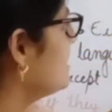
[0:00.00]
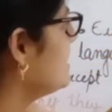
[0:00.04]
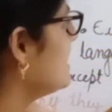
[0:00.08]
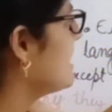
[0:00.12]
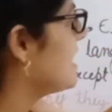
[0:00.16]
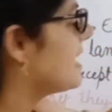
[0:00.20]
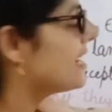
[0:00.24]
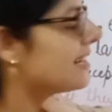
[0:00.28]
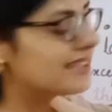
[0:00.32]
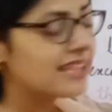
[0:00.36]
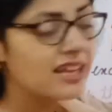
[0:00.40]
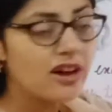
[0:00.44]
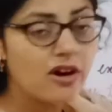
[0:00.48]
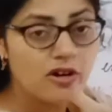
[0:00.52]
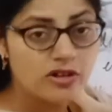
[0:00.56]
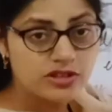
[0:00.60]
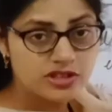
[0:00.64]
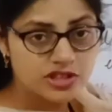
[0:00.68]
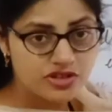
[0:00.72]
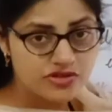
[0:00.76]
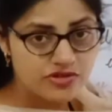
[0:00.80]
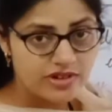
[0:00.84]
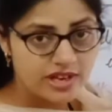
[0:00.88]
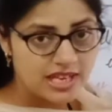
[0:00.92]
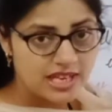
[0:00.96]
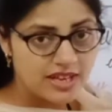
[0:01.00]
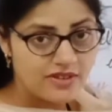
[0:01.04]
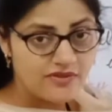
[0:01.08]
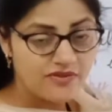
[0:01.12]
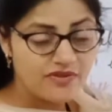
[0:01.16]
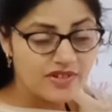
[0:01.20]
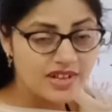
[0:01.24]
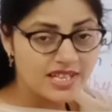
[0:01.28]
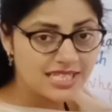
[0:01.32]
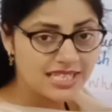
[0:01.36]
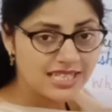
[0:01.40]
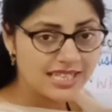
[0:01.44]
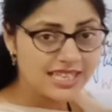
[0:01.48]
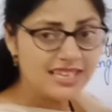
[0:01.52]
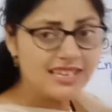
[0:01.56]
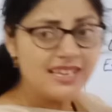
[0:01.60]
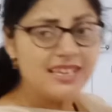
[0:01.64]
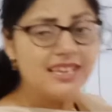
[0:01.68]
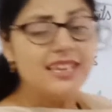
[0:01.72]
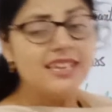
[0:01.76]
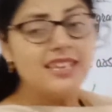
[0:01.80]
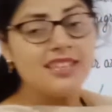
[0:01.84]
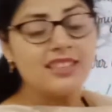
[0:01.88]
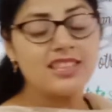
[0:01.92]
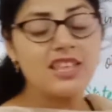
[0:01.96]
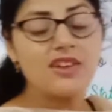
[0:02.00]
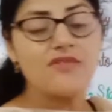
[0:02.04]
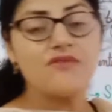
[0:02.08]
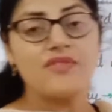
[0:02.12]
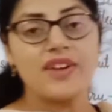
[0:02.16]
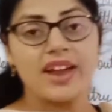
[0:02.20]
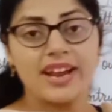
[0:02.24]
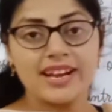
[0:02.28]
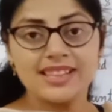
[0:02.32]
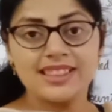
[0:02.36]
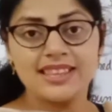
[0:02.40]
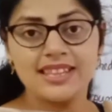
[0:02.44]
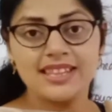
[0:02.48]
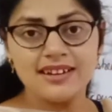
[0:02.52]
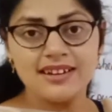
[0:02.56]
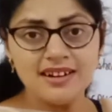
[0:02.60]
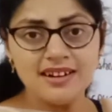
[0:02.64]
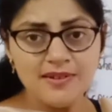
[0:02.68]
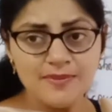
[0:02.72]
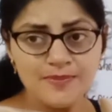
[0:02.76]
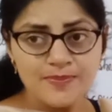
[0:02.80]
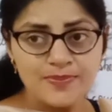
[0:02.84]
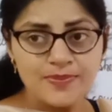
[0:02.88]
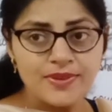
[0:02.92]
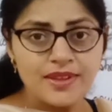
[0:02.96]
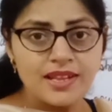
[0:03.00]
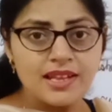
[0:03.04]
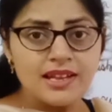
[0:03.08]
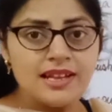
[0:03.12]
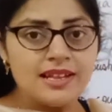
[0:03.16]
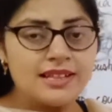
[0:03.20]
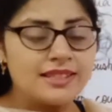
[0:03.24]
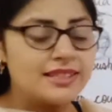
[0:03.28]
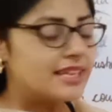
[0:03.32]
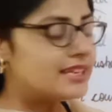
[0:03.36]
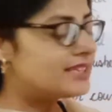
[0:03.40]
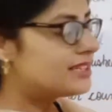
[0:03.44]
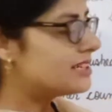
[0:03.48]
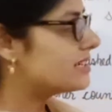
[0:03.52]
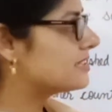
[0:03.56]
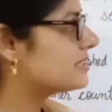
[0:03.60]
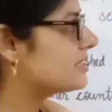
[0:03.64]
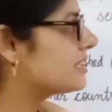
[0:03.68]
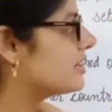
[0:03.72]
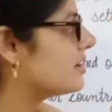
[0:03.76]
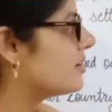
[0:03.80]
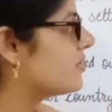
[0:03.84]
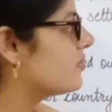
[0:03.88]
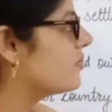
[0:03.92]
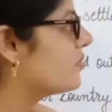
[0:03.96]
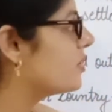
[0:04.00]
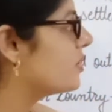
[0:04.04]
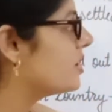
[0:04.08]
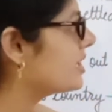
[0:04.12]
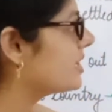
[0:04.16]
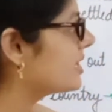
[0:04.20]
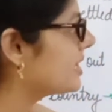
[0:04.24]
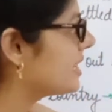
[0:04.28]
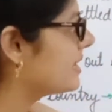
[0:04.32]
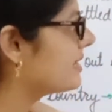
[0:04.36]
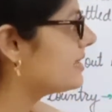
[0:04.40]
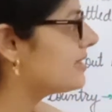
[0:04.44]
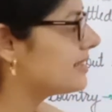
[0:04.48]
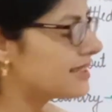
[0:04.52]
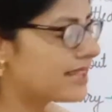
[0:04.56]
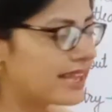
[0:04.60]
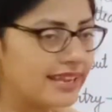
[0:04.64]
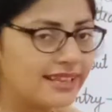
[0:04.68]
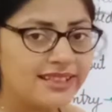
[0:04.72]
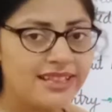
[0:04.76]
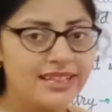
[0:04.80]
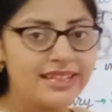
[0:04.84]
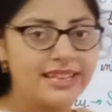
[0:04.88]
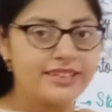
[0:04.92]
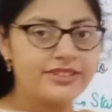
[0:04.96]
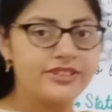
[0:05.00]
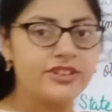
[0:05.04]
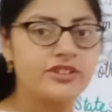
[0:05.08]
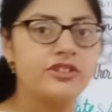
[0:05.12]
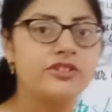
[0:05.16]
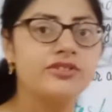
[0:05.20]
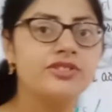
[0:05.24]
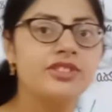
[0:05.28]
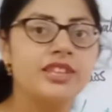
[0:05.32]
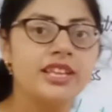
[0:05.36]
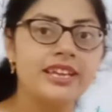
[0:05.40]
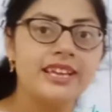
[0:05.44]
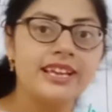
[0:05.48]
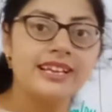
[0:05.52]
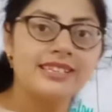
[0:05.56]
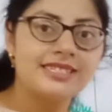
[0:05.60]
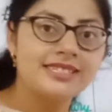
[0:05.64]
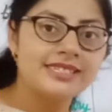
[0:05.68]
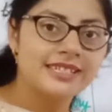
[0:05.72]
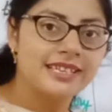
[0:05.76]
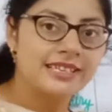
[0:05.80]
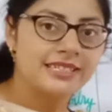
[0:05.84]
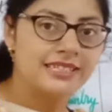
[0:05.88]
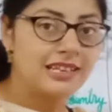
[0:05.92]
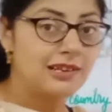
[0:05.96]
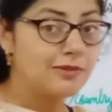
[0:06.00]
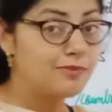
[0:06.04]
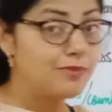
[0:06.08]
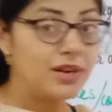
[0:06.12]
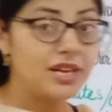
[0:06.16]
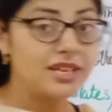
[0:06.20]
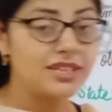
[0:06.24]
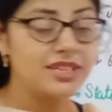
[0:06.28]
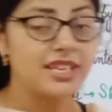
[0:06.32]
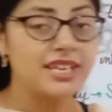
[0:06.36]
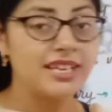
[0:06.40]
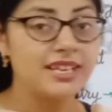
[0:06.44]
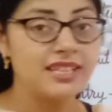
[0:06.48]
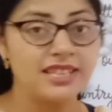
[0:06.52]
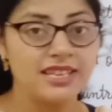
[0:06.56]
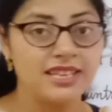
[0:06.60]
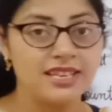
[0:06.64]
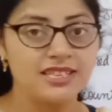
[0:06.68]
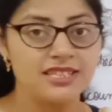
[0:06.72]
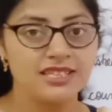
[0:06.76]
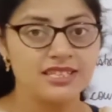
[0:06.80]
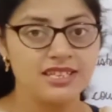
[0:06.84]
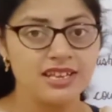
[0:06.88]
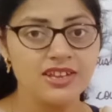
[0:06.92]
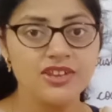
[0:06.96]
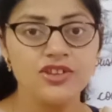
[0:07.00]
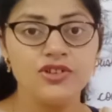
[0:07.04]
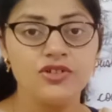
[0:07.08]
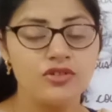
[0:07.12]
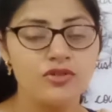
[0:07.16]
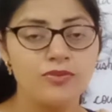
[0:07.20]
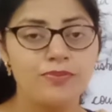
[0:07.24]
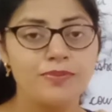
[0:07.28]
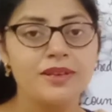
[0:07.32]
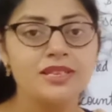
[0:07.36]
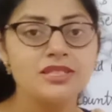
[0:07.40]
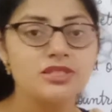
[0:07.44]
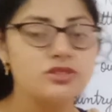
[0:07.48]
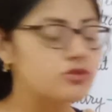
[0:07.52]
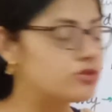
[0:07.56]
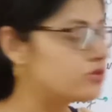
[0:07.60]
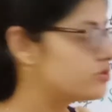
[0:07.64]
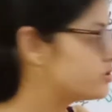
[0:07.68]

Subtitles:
and Australia. Firstly, they went there. They did their work and then later on they get settled. But in India, Europeans don't